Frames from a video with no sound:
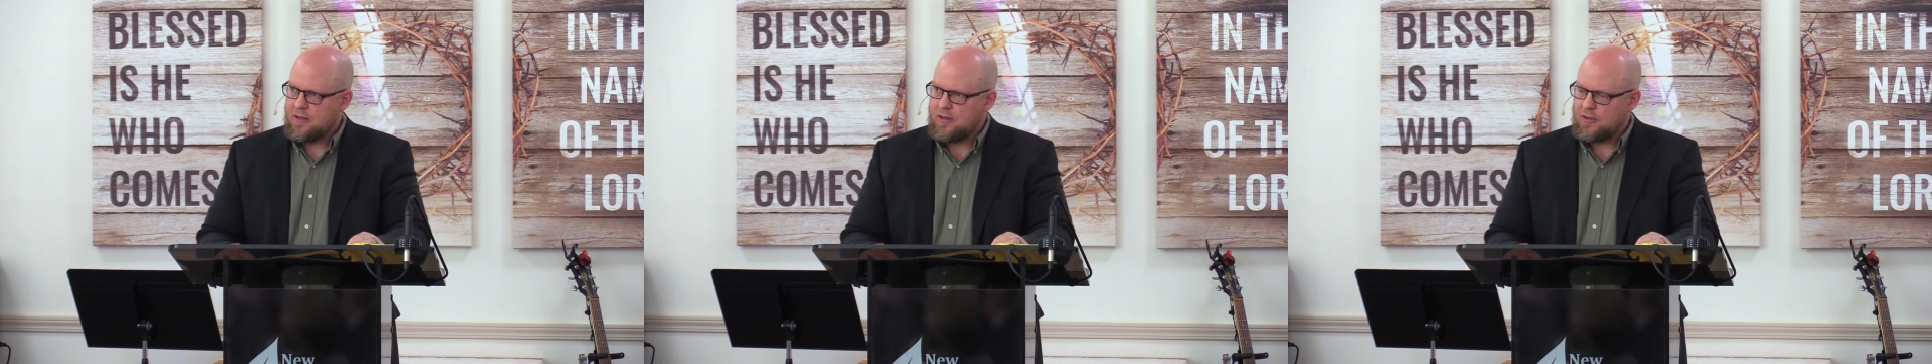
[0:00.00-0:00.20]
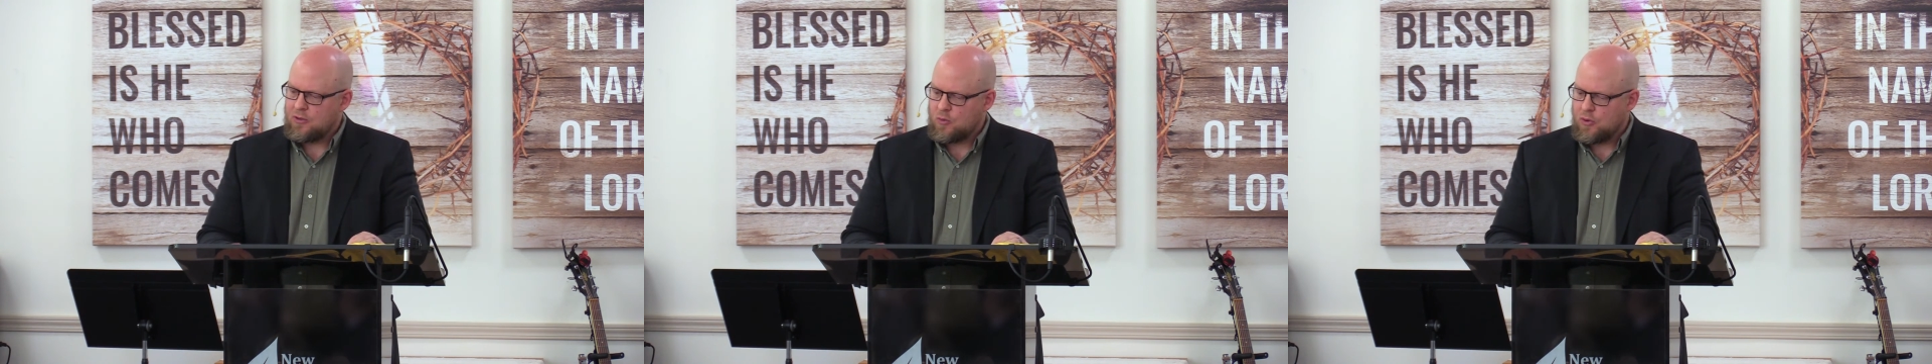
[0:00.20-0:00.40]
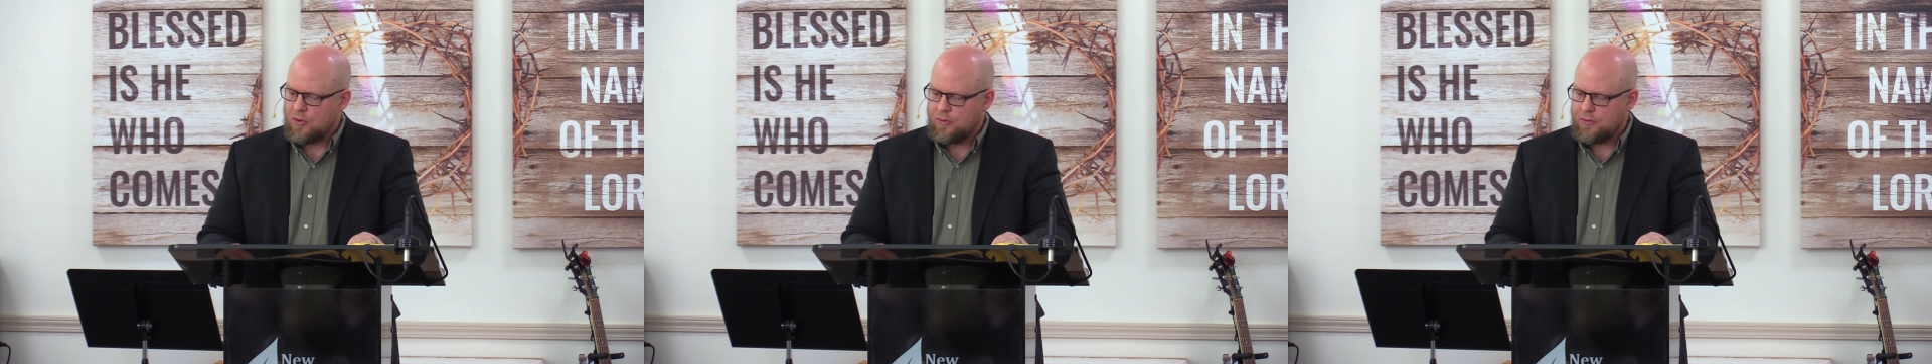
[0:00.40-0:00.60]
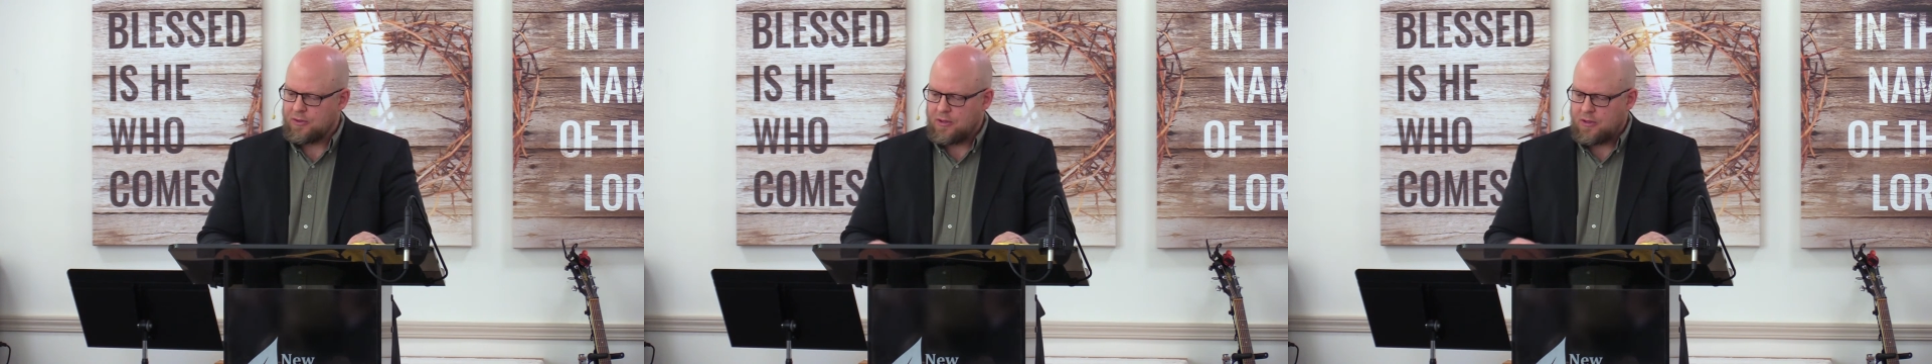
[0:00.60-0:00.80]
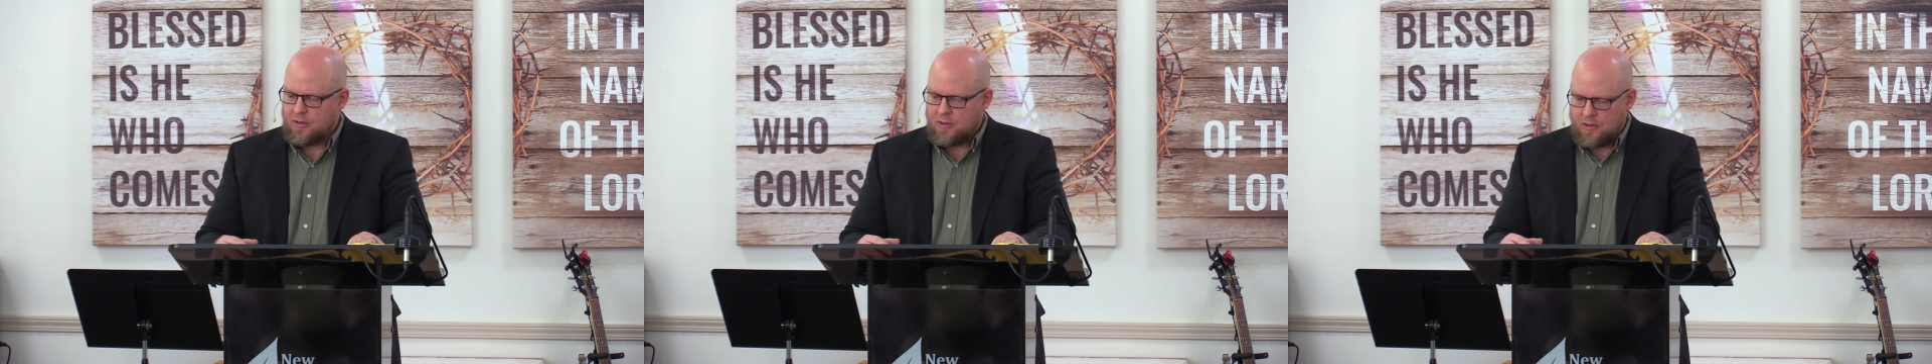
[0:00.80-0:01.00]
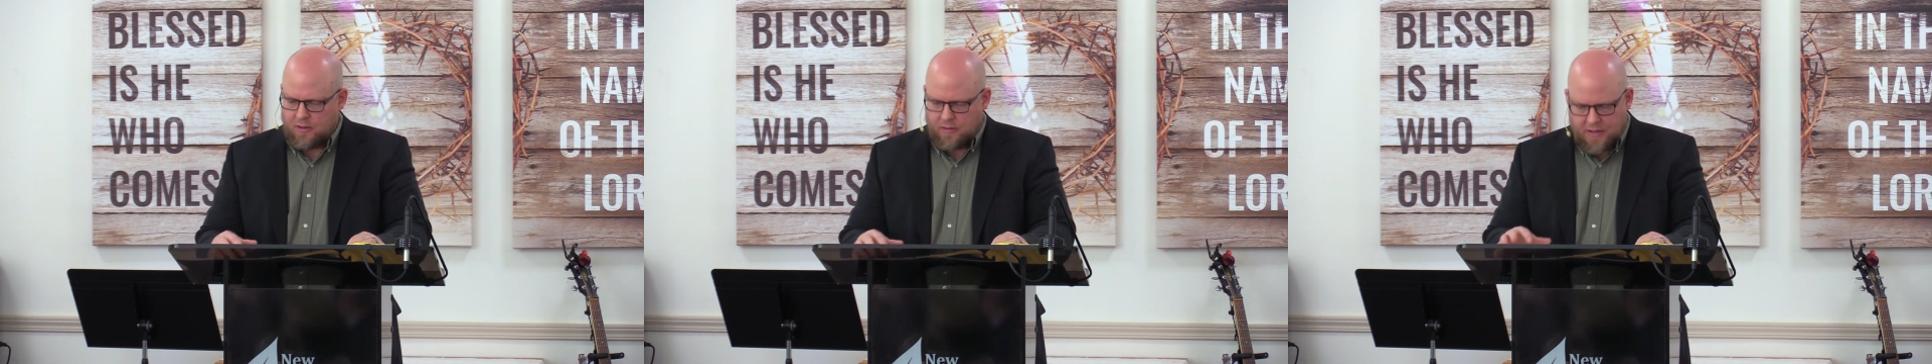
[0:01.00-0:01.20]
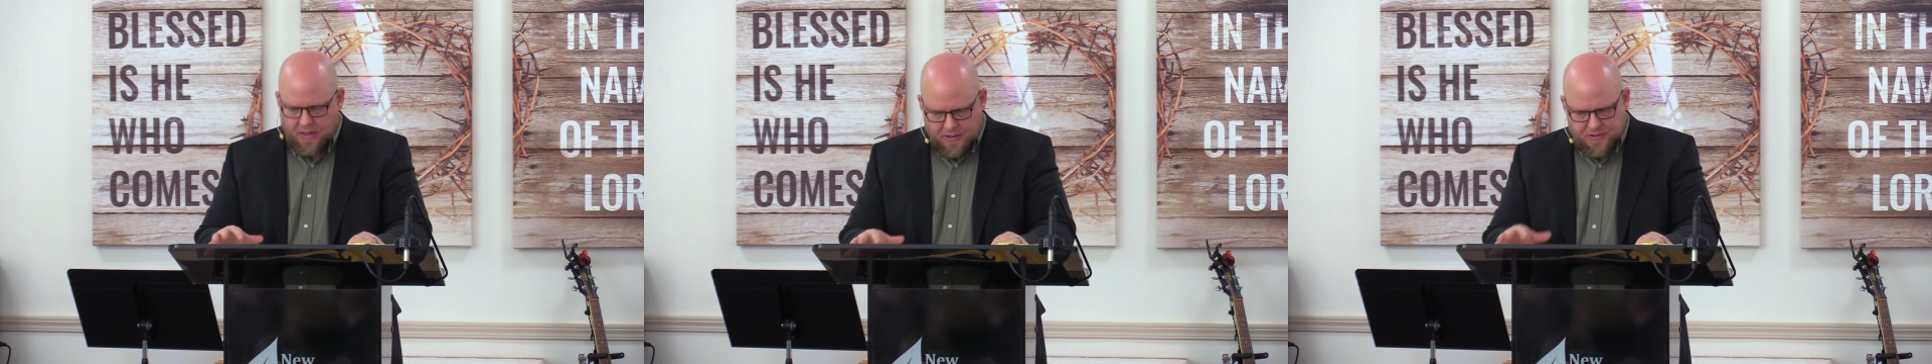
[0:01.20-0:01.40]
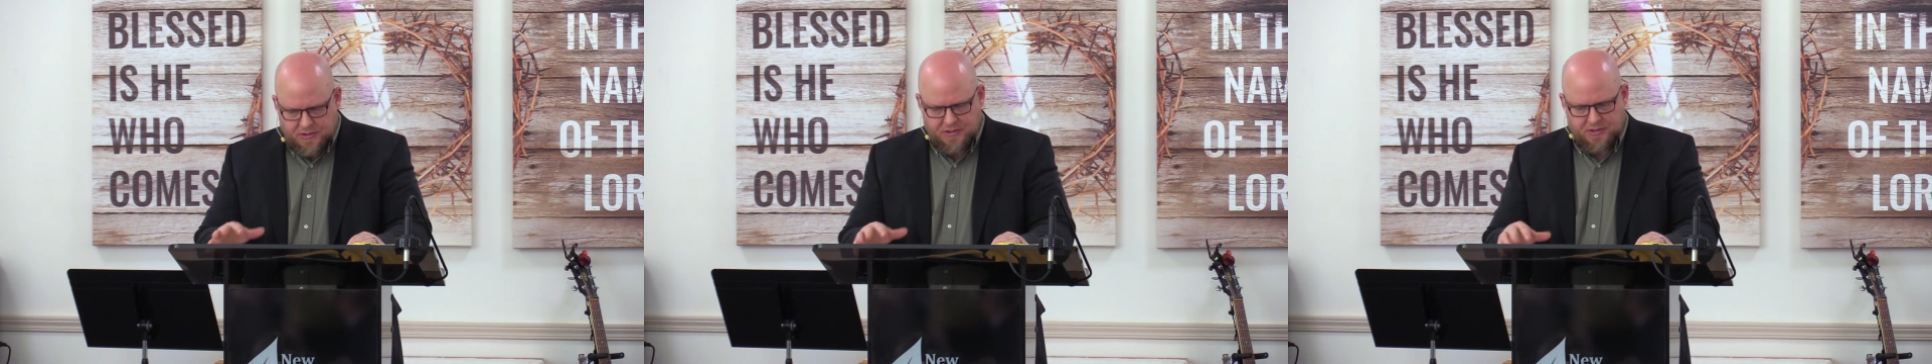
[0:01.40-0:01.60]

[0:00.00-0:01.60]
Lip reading: End quote. That is